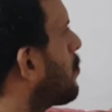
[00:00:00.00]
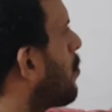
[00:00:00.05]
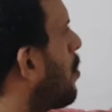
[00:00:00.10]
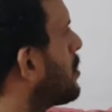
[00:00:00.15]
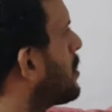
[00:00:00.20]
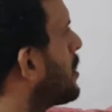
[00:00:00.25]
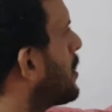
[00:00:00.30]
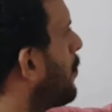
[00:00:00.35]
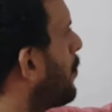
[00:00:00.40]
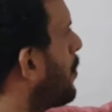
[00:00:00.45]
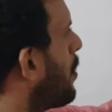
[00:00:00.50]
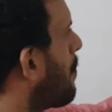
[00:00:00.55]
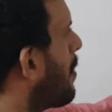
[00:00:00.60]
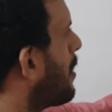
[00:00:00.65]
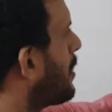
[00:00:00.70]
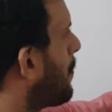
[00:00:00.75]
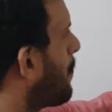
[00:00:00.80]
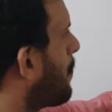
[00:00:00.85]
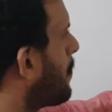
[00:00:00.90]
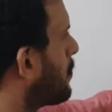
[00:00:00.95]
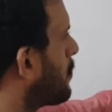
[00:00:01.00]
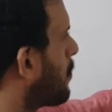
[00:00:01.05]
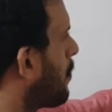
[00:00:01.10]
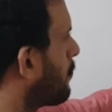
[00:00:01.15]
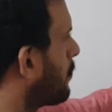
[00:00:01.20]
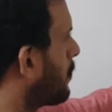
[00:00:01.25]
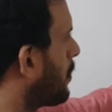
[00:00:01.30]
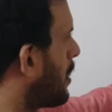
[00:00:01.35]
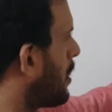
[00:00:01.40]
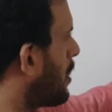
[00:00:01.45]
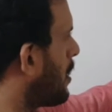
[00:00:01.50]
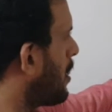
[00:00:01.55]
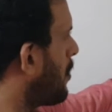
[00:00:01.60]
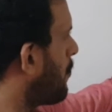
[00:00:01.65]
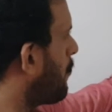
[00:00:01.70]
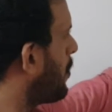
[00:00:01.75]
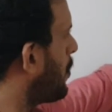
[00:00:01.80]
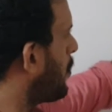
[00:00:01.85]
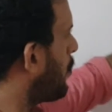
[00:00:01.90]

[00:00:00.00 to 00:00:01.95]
consecutive multiples of 3, if we